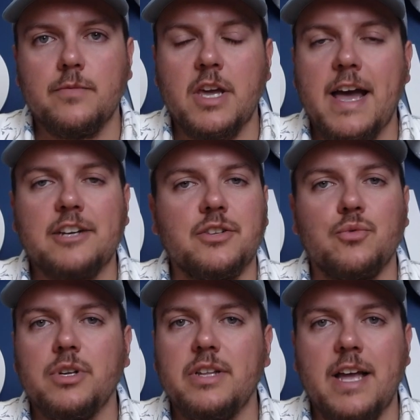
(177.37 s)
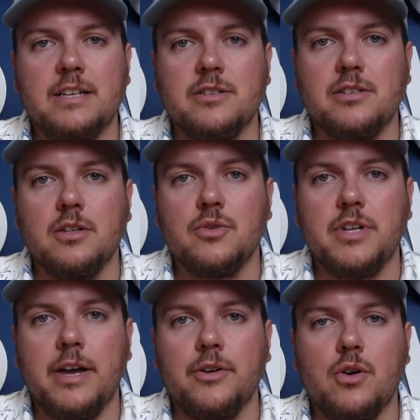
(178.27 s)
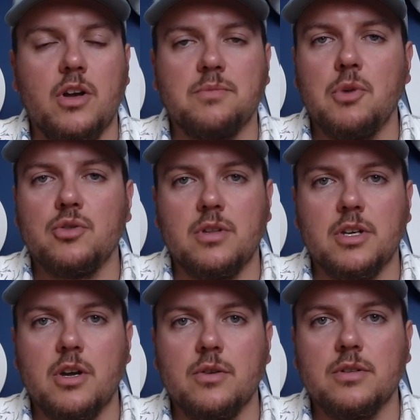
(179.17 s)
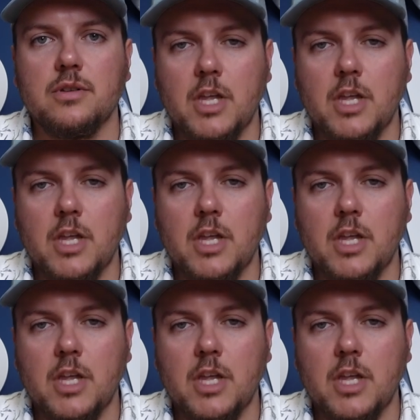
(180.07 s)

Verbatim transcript: the action really hasn't slowed down across most of the coast.